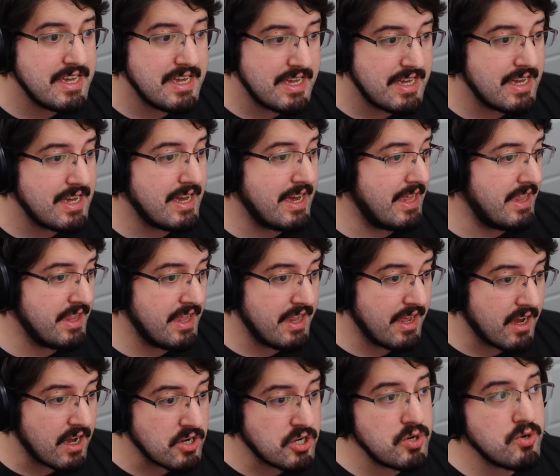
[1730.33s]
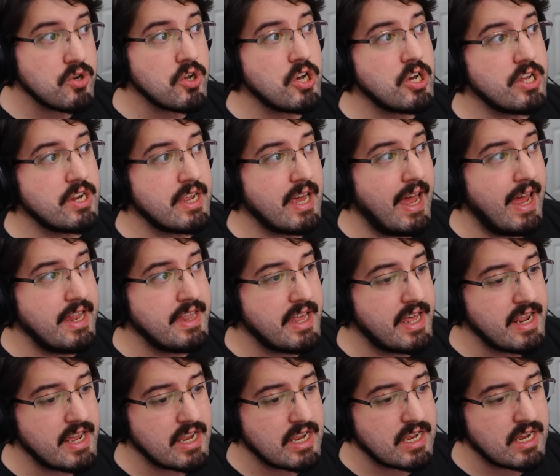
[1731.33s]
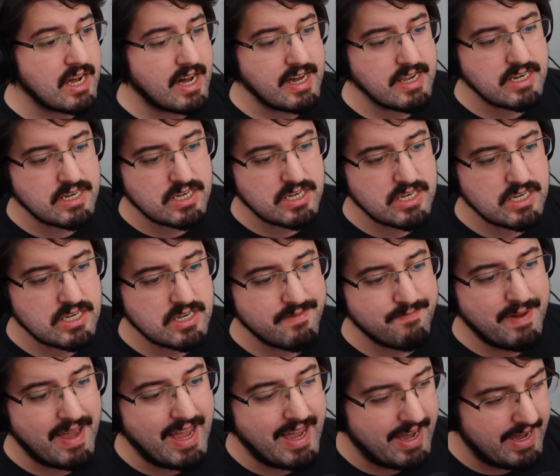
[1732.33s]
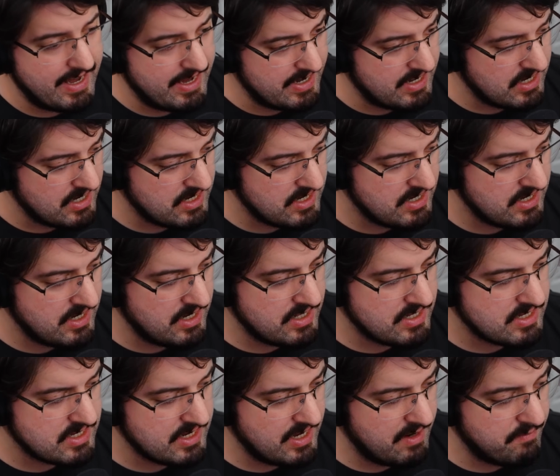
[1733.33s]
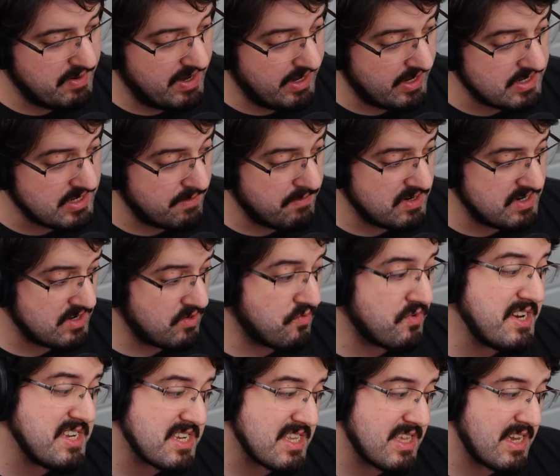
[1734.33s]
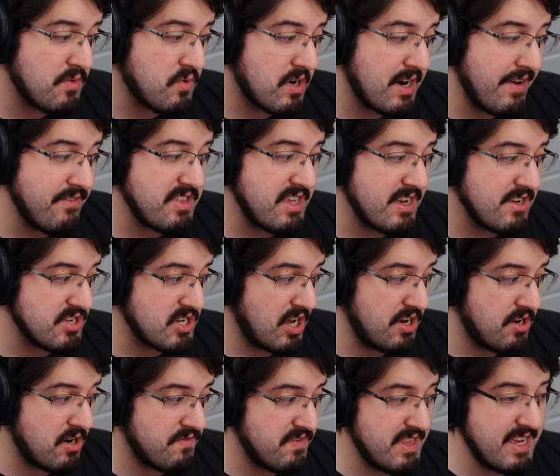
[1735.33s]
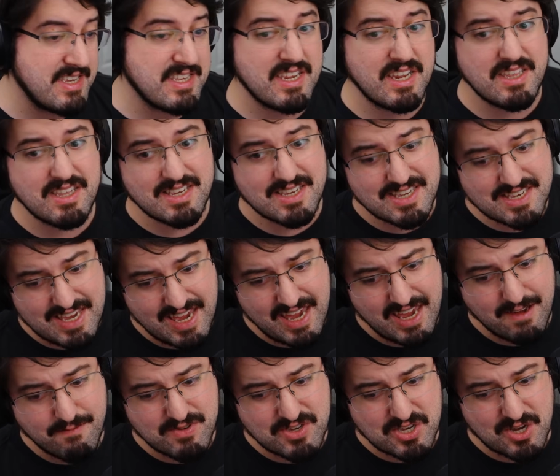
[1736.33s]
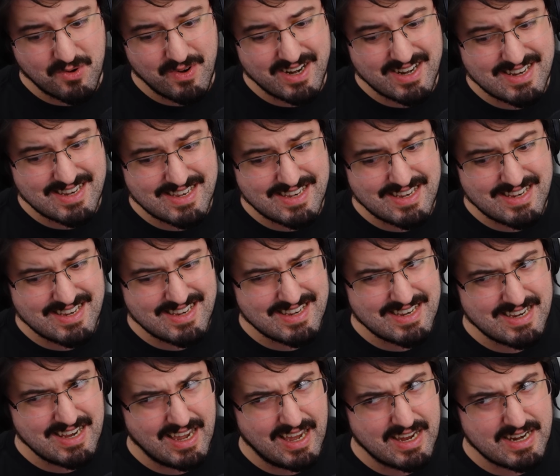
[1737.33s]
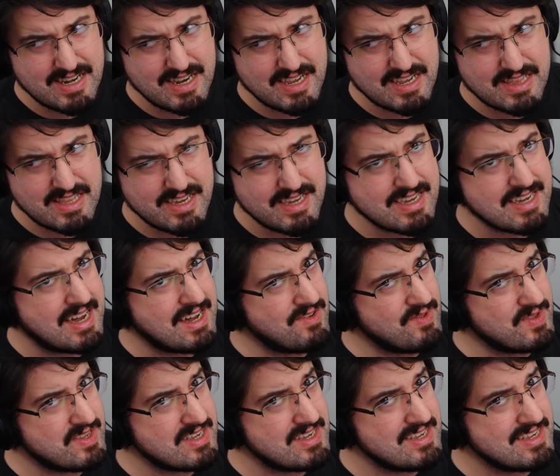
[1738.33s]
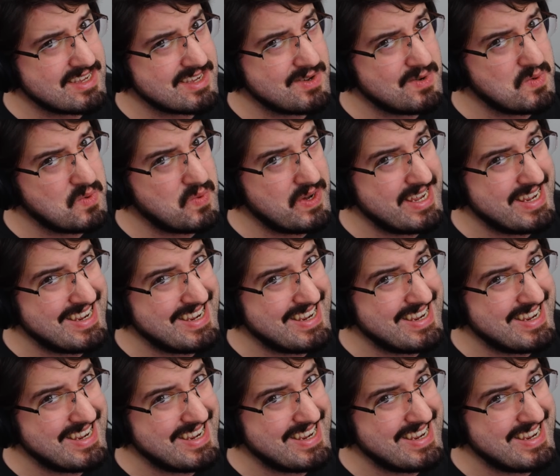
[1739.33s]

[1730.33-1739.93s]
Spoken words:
And then it got too good, and then it got bad, and stayed bad, except until recently, where everything else got nerfed, and they stayed the same, so it technically counts as a win?